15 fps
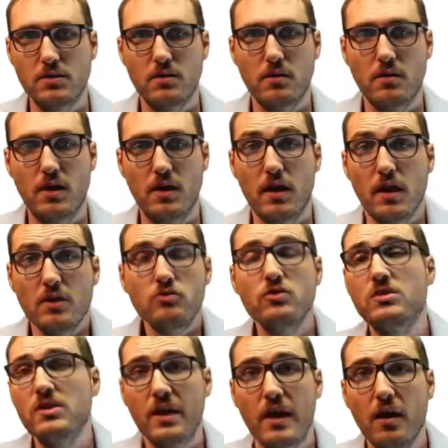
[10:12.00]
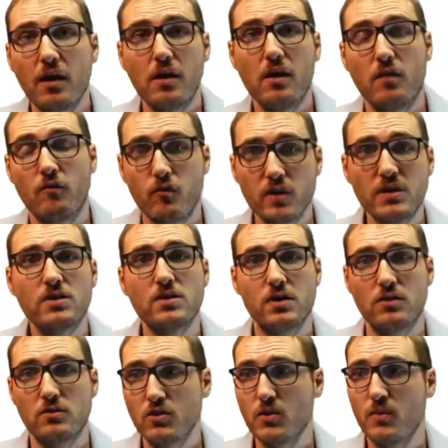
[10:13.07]
interesting area of
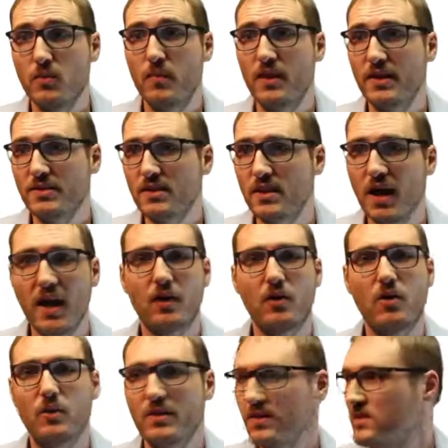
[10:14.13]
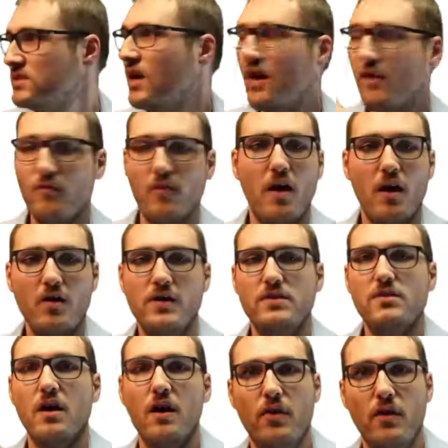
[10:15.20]
research, but it's not going to solve all these
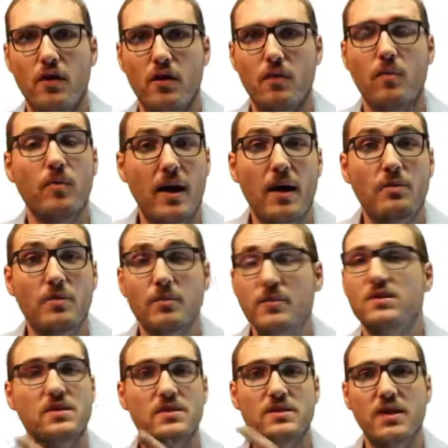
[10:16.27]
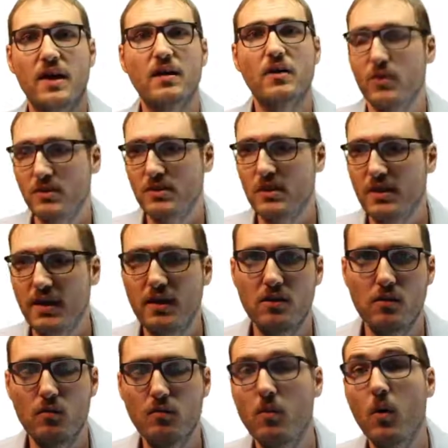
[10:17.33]
other problems. It's not going to get
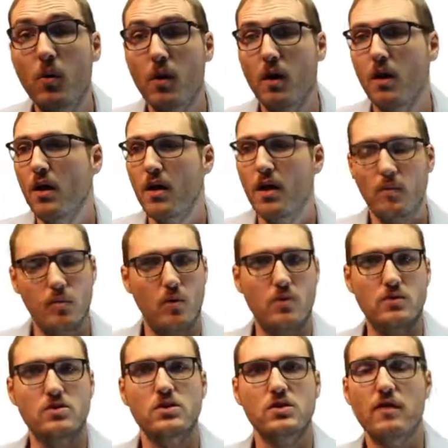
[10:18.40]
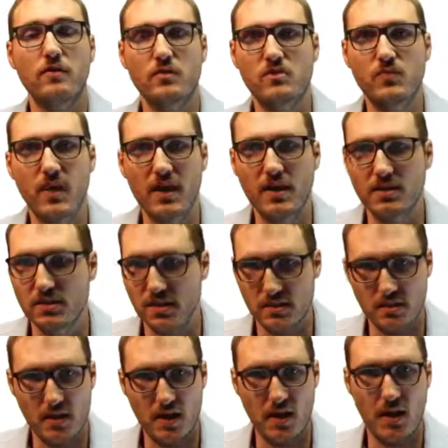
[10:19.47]
you more server space.
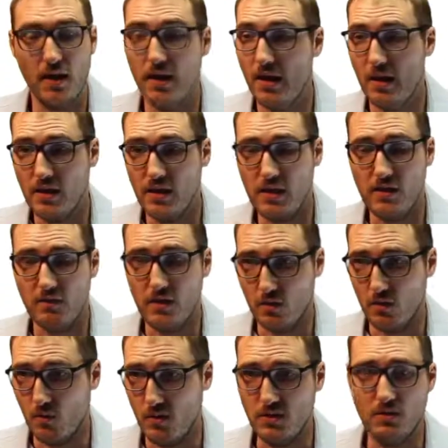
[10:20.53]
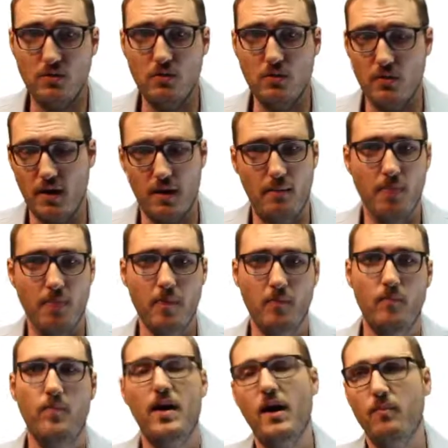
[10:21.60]
It's not even going to
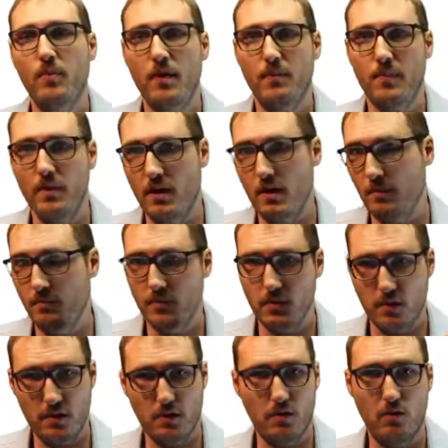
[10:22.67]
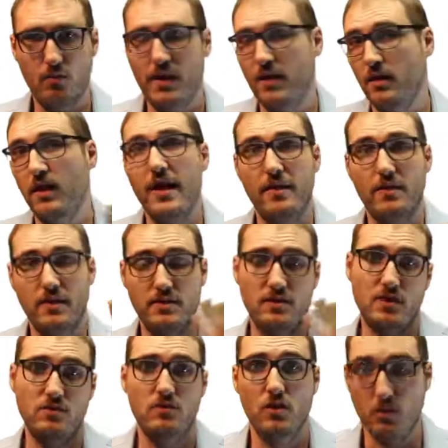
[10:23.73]
pop up the little red light that
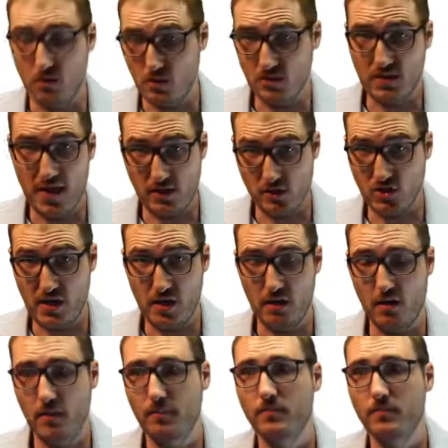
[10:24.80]
says don't use that channel.